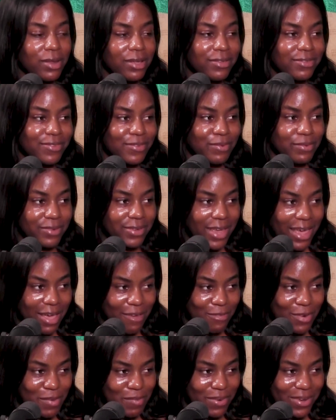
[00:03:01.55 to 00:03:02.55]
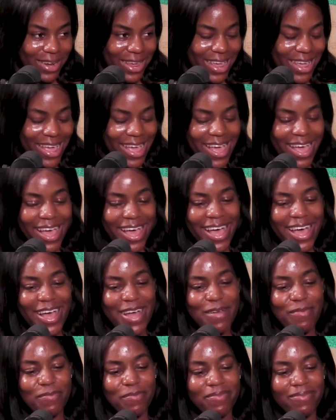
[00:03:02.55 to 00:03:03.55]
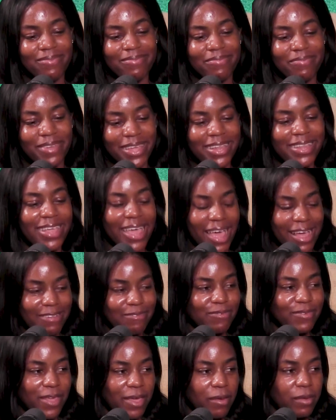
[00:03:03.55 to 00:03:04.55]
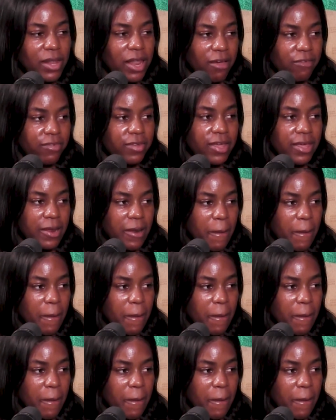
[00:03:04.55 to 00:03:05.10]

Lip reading: boarding school to everybody, but yeah, no, loved